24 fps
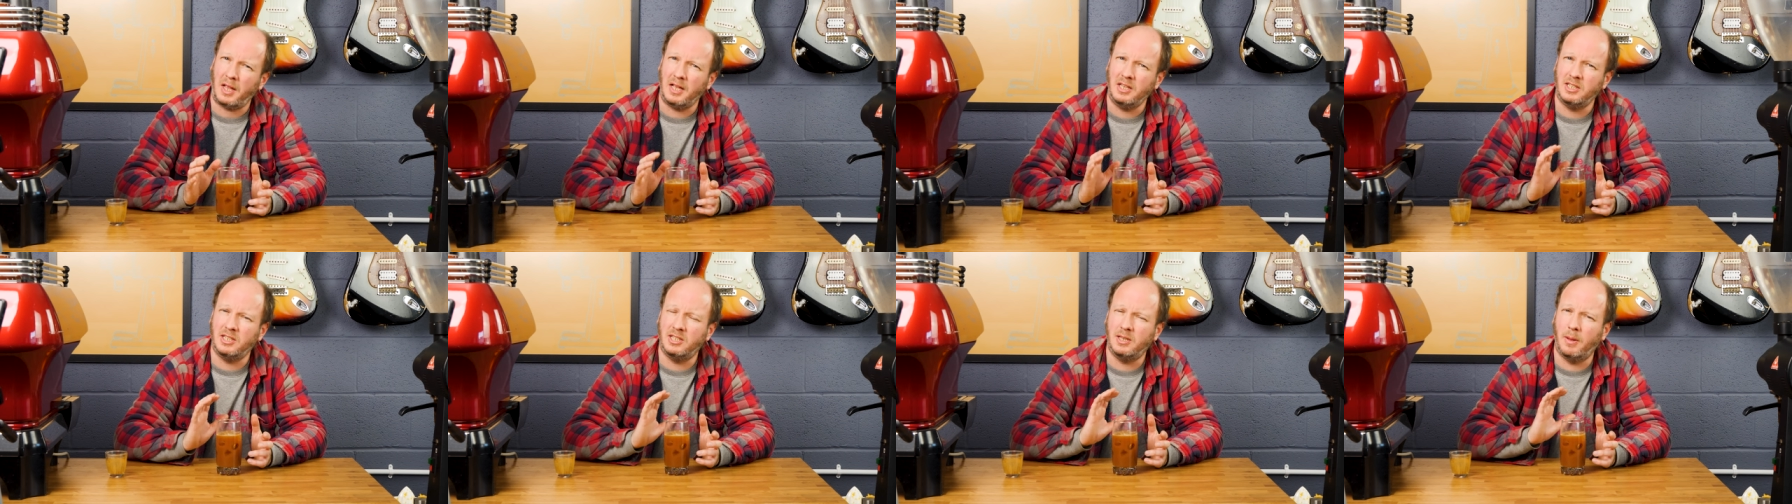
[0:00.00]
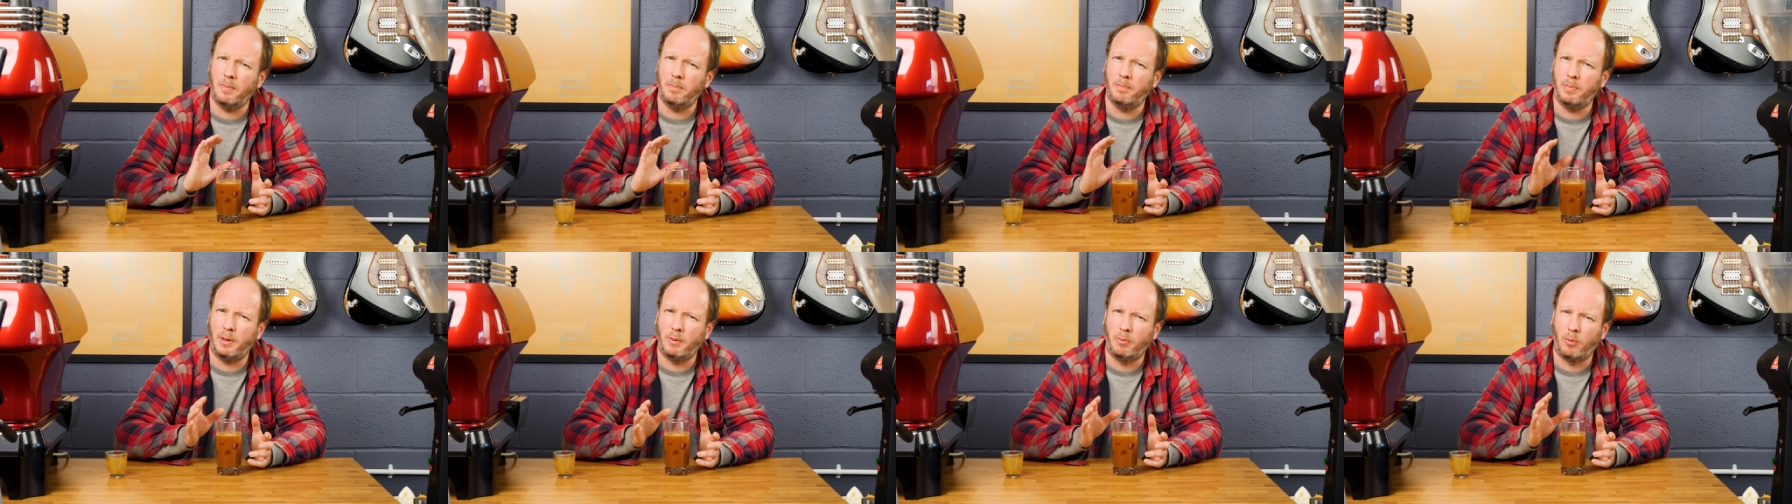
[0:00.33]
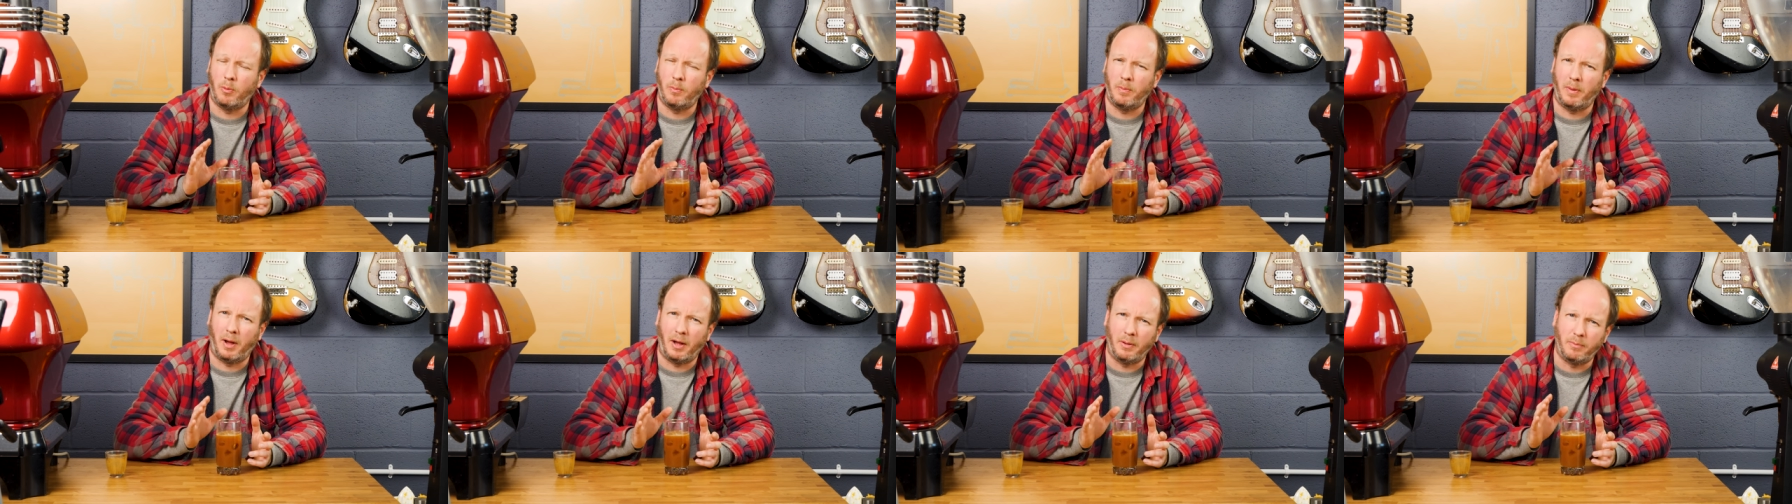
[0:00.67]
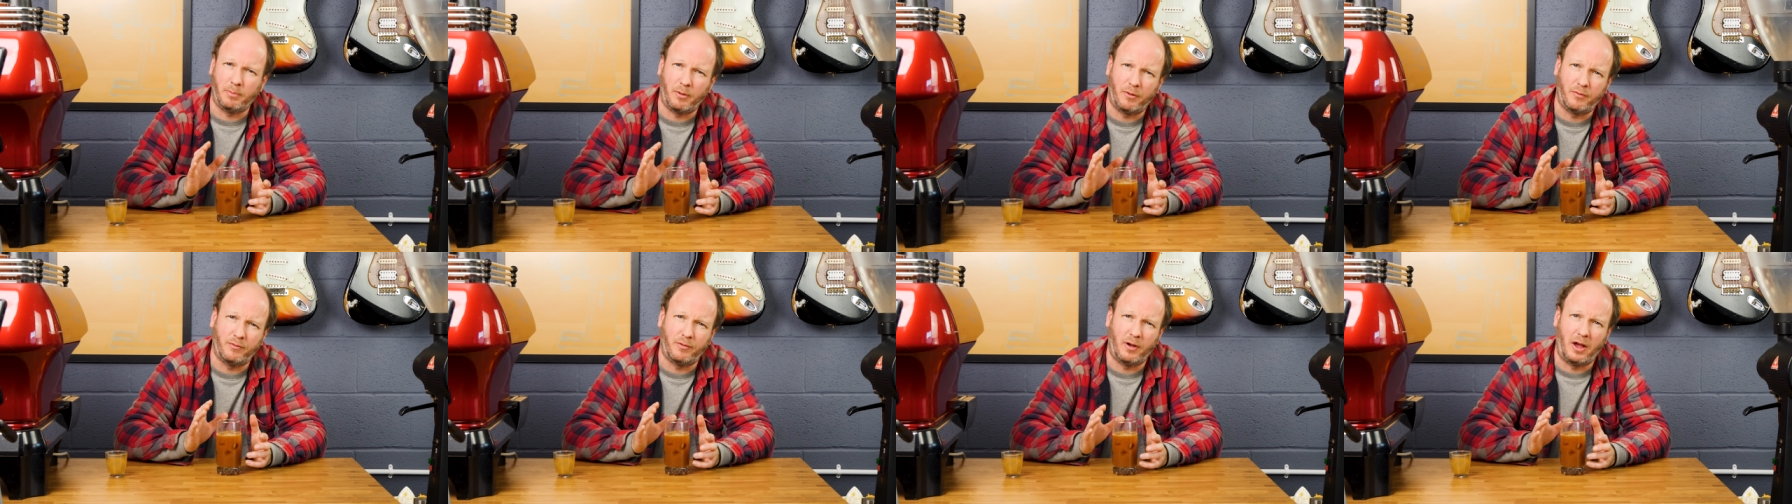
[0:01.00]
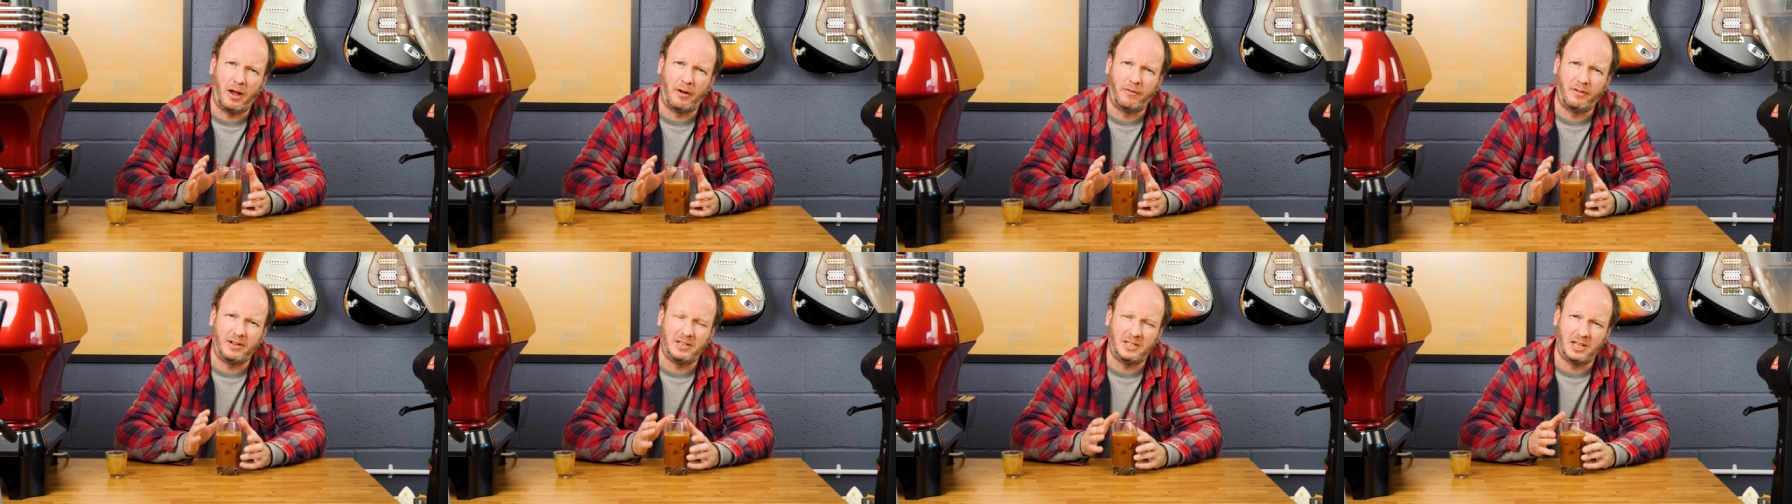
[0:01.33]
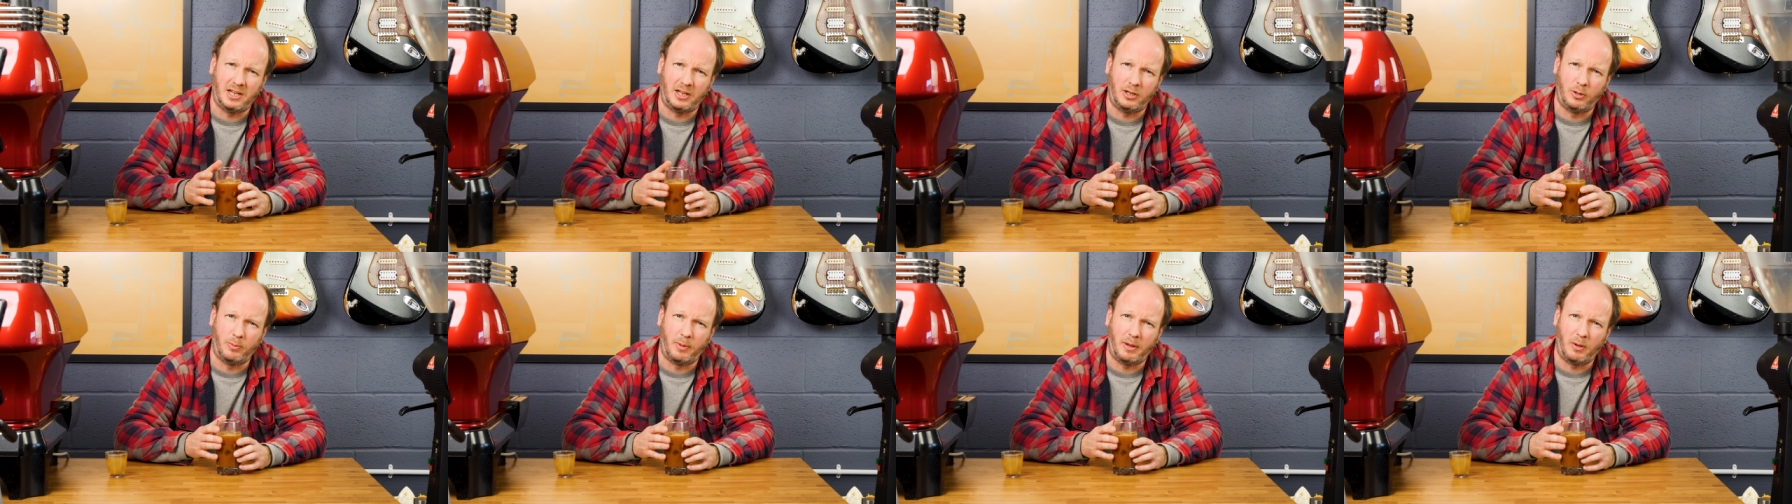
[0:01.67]
some people might prefer it a
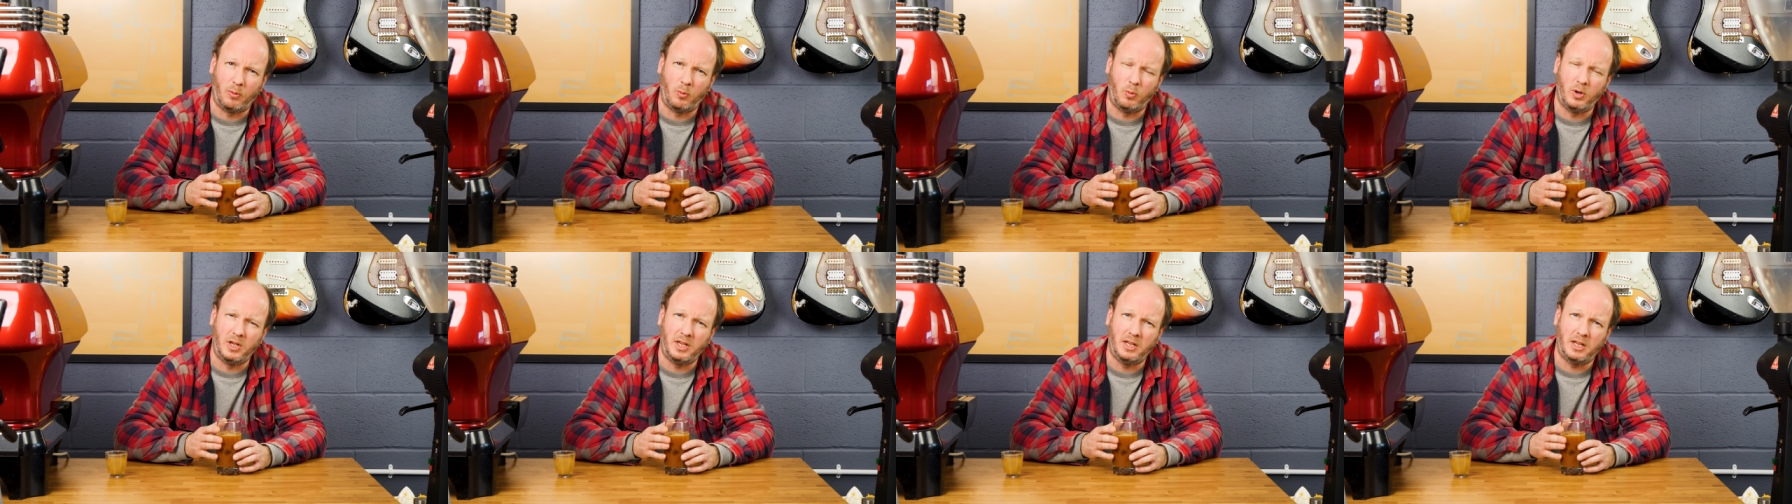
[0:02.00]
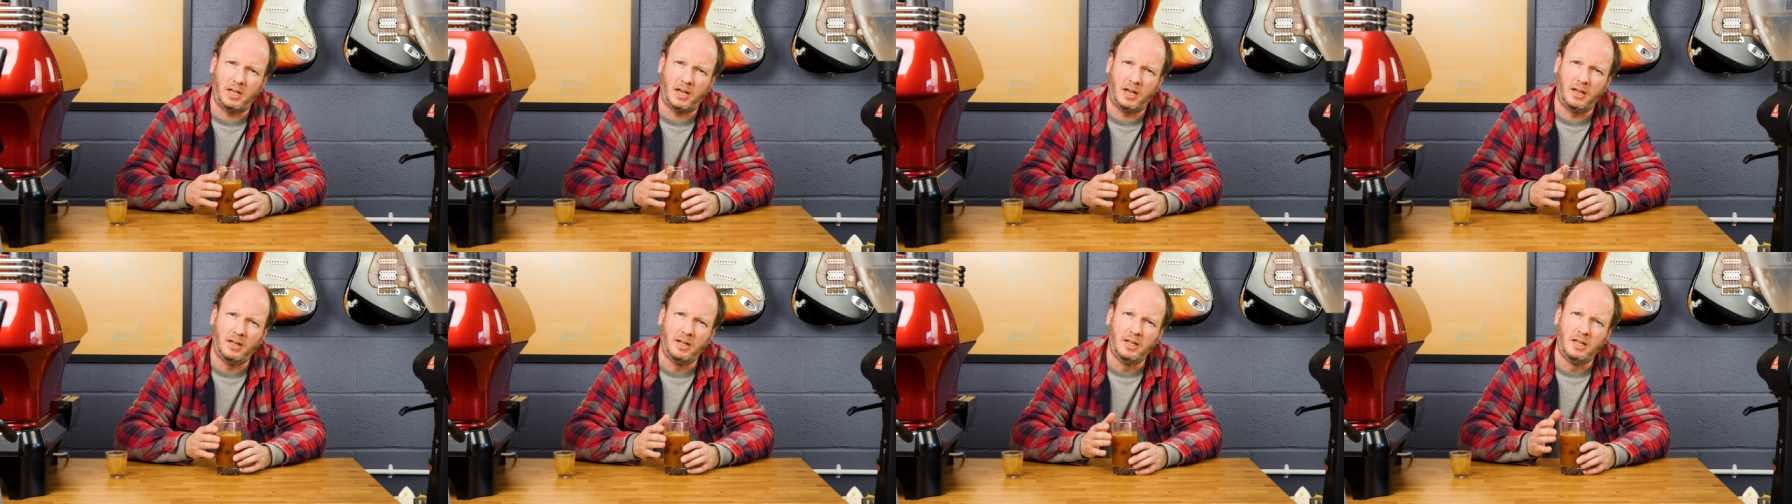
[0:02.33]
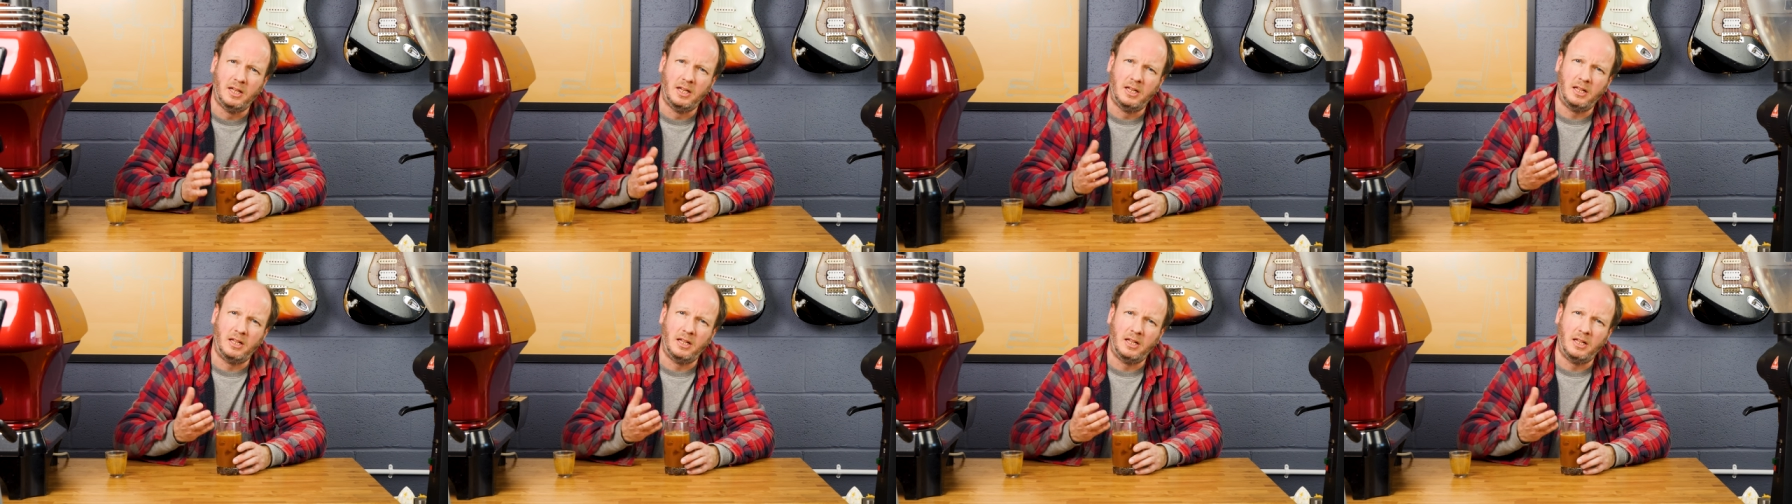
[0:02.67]
little bit weaker,